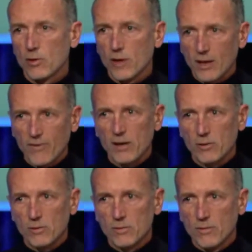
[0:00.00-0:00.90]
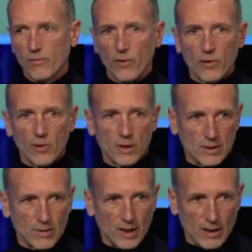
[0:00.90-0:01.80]
create value
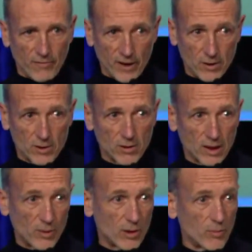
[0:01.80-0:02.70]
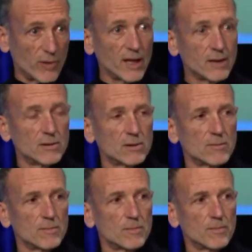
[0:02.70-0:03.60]
for their financial capital
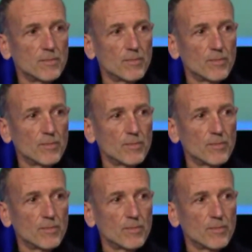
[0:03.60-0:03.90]
providers.